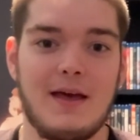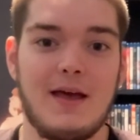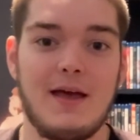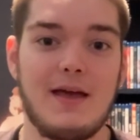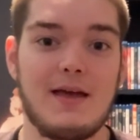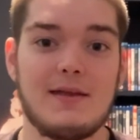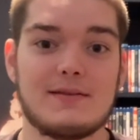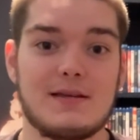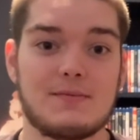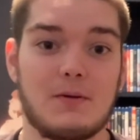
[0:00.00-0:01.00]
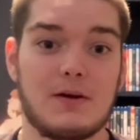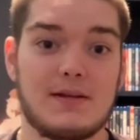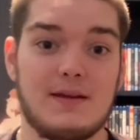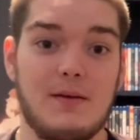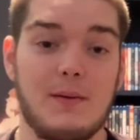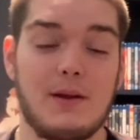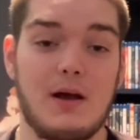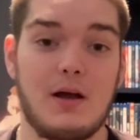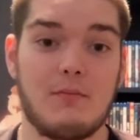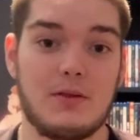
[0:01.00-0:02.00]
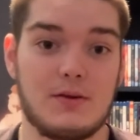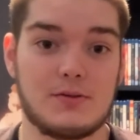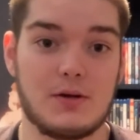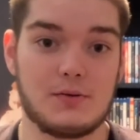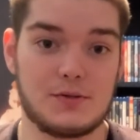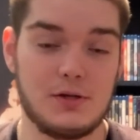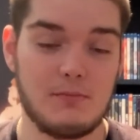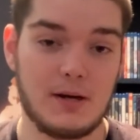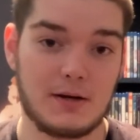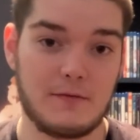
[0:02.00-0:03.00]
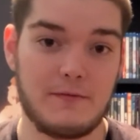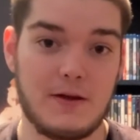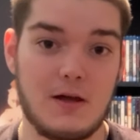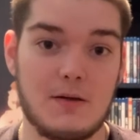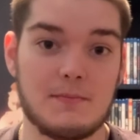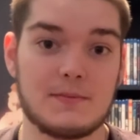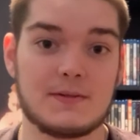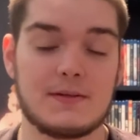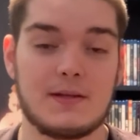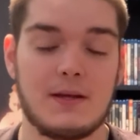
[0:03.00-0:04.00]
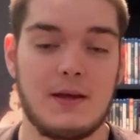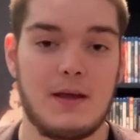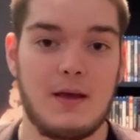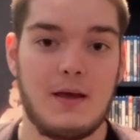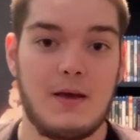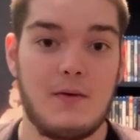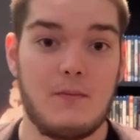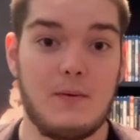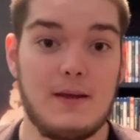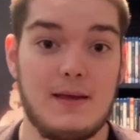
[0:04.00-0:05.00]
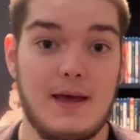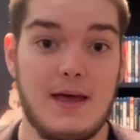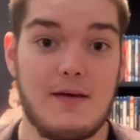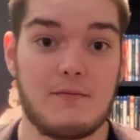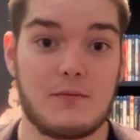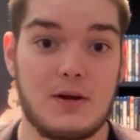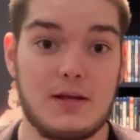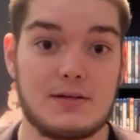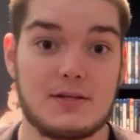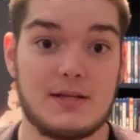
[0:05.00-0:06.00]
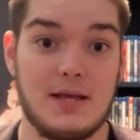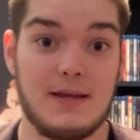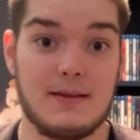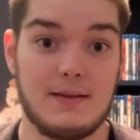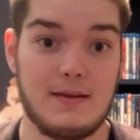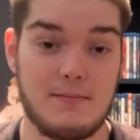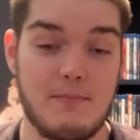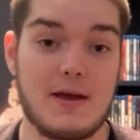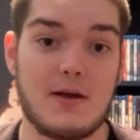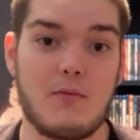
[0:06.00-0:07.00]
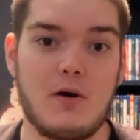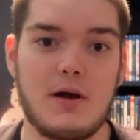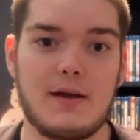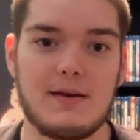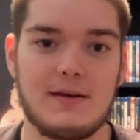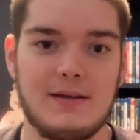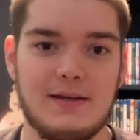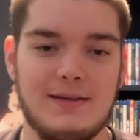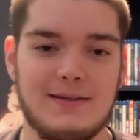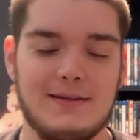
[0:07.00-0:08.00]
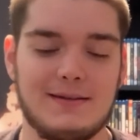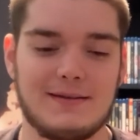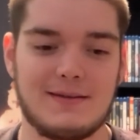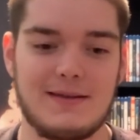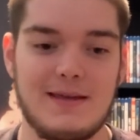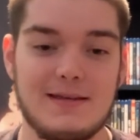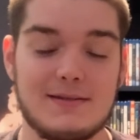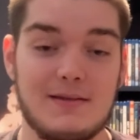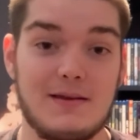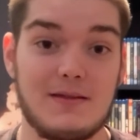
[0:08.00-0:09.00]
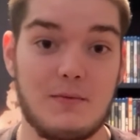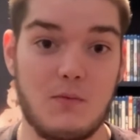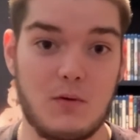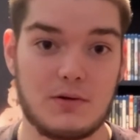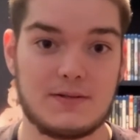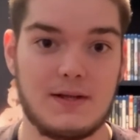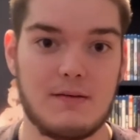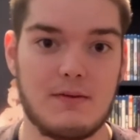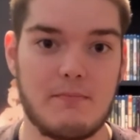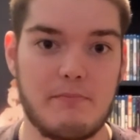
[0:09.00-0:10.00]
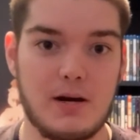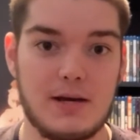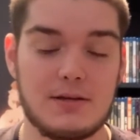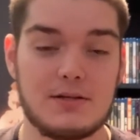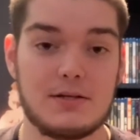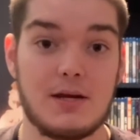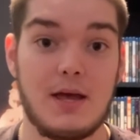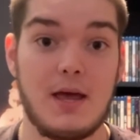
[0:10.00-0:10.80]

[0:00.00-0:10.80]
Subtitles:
And since we're continuing on with the Joel Schumacher films, we have reached the big one. Easily the worst of the bunch,